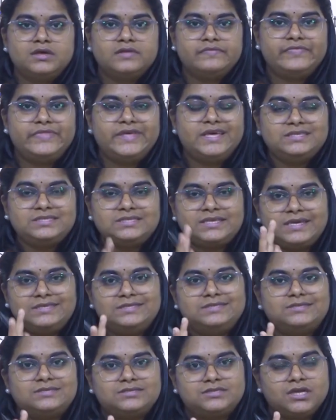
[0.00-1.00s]
this
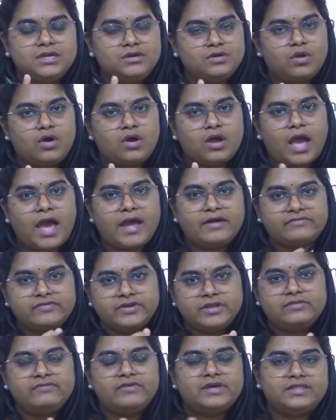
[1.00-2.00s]
existing rock,
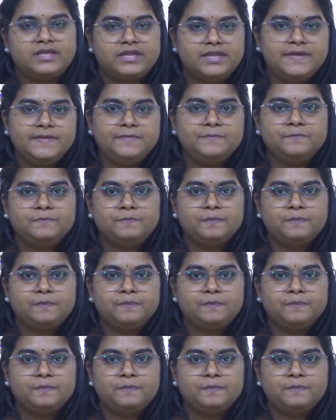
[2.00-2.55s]
after weathering,